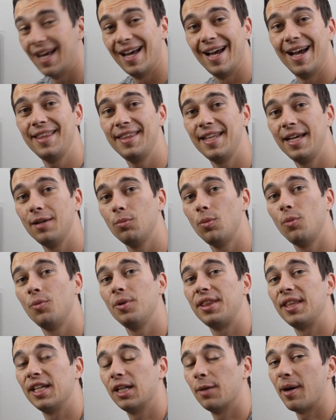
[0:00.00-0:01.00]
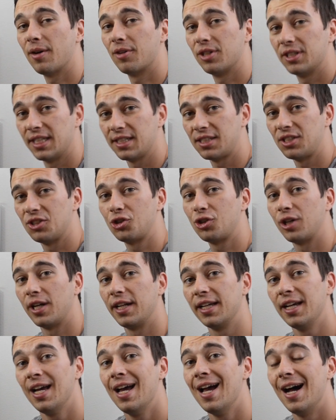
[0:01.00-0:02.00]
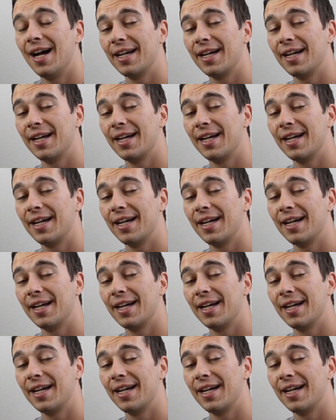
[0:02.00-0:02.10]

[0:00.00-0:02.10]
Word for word: And then when we think about resistance training,